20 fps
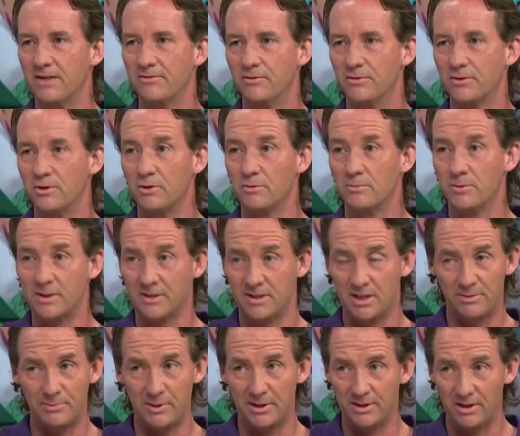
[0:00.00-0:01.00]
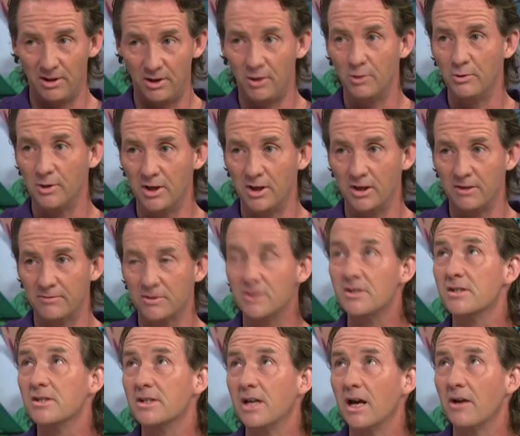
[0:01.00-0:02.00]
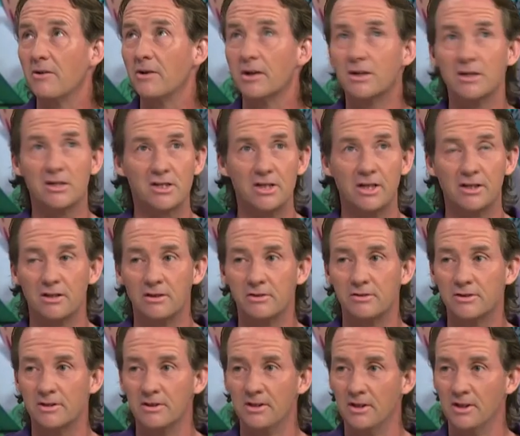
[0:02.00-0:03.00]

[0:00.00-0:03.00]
for the dog because they spend their whole life just staring at shadows,